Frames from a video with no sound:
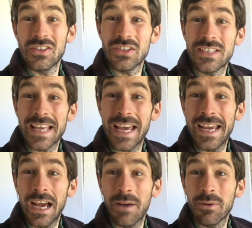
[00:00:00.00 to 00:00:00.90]

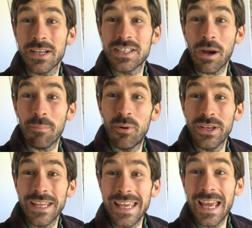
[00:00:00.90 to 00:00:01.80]
today I'm going to start putting
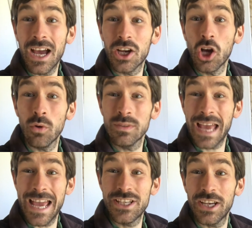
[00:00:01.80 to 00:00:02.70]
the gold
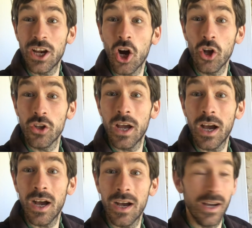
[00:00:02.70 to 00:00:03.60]
edging on
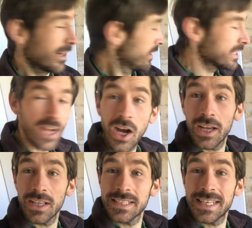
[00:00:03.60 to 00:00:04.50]
our
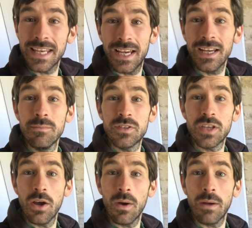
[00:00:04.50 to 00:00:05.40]
tiles here.
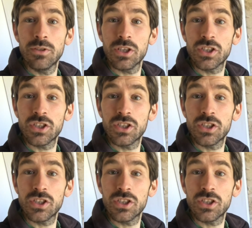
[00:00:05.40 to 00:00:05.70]
So I'm just